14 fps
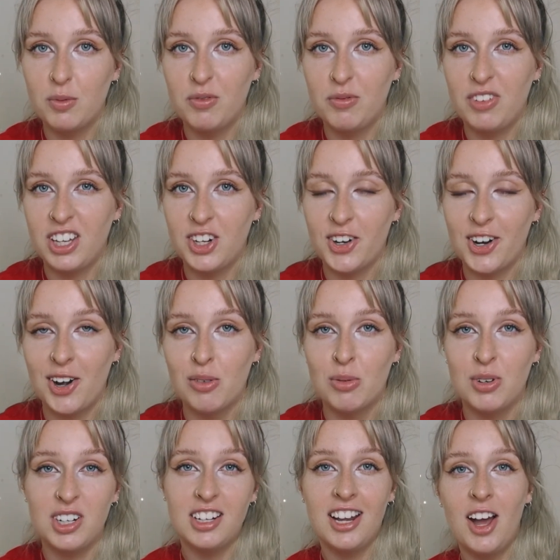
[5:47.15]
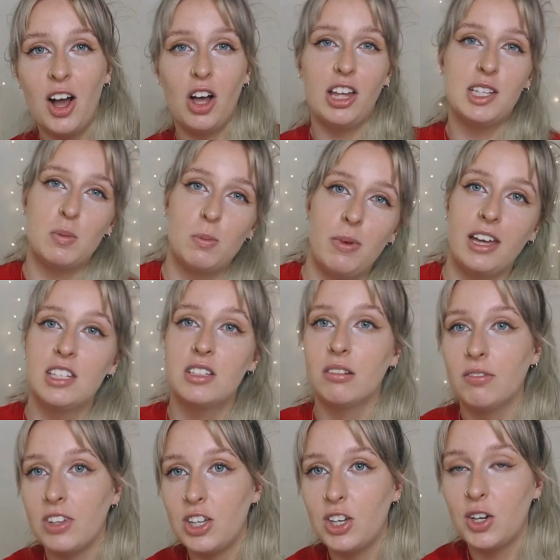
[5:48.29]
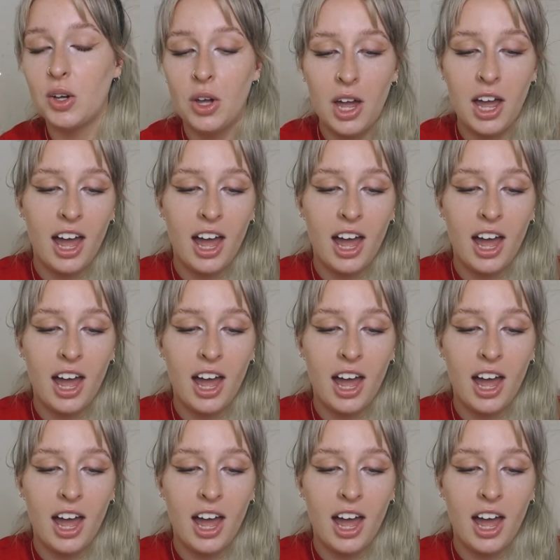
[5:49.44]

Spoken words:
figure out what is best for you.